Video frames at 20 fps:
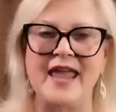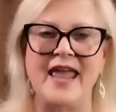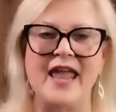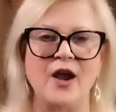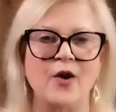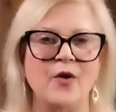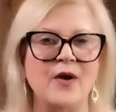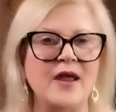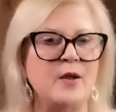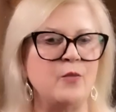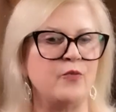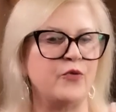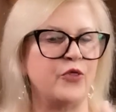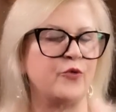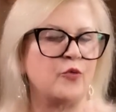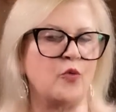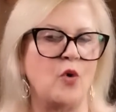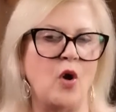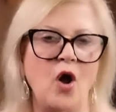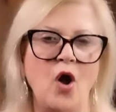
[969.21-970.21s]
Harry,
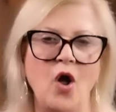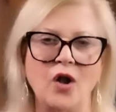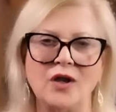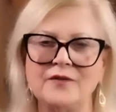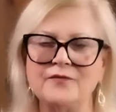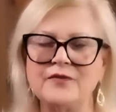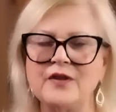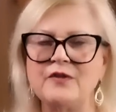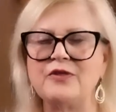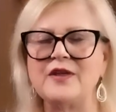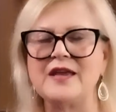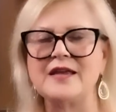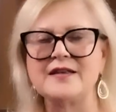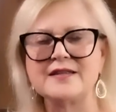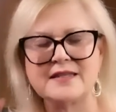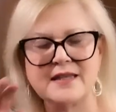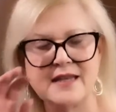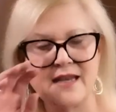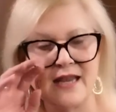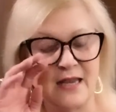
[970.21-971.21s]
through all of the
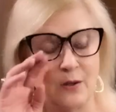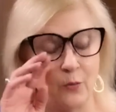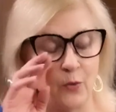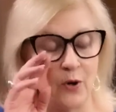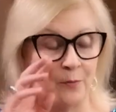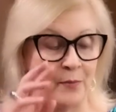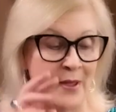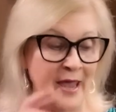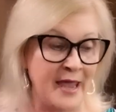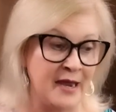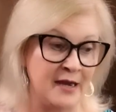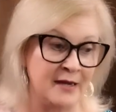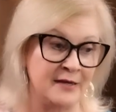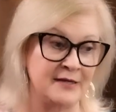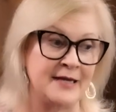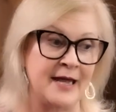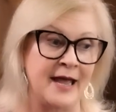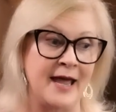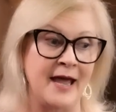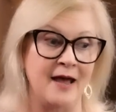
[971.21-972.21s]
things that he we're paying
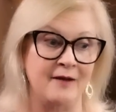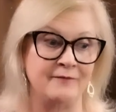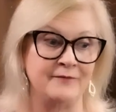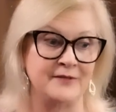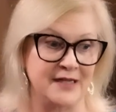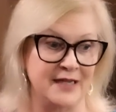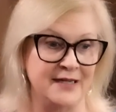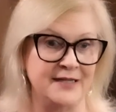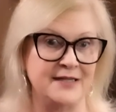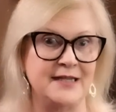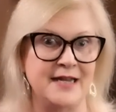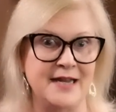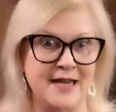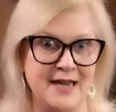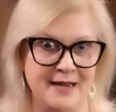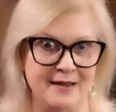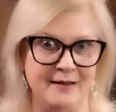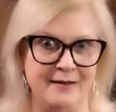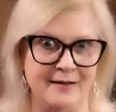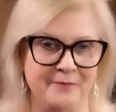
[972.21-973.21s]
to have done to
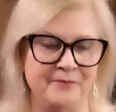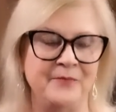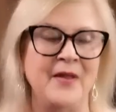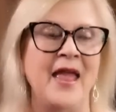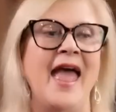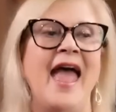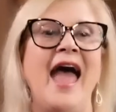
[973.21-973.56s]
him,